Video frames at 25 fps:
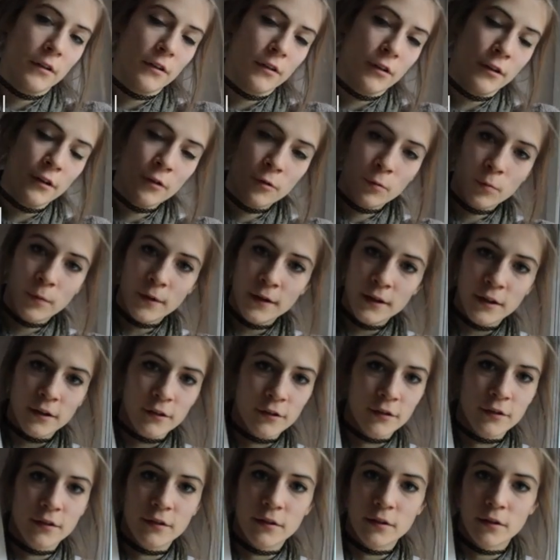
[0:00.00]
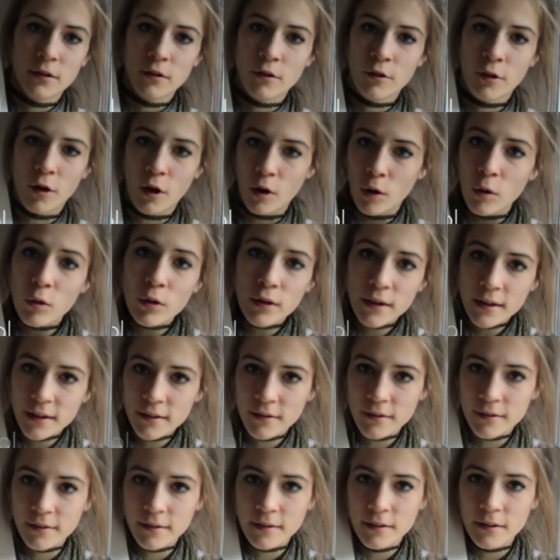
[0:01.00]
This one is the
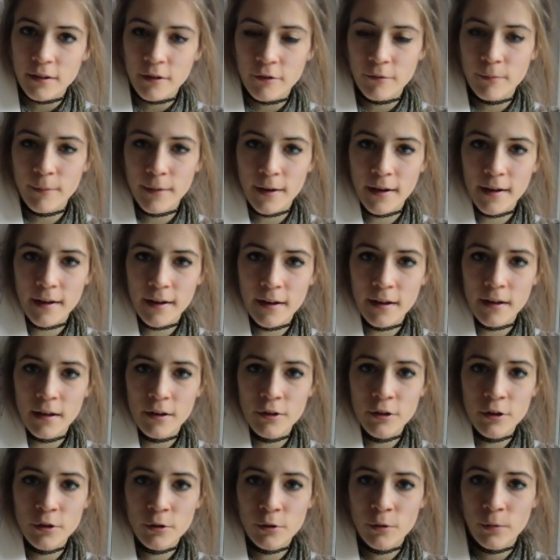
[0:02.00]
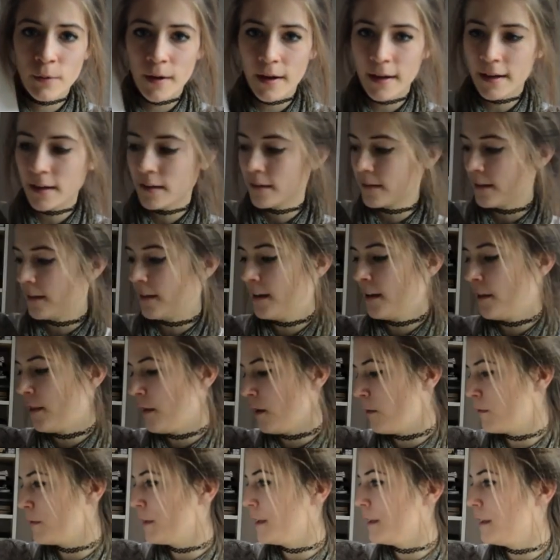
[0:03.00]
oldest of my new drawings. I did
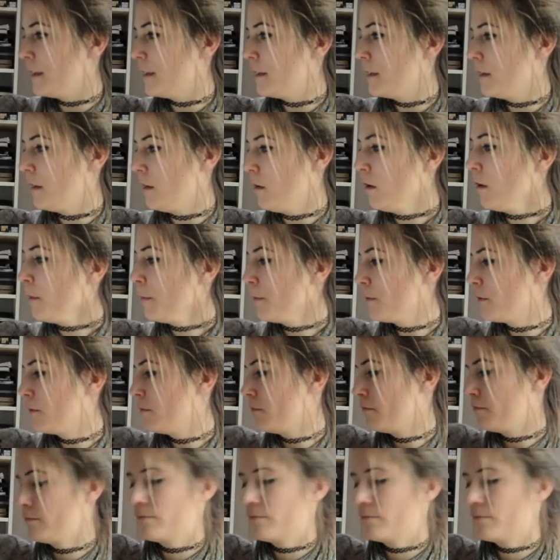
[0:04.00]
that one in, oops,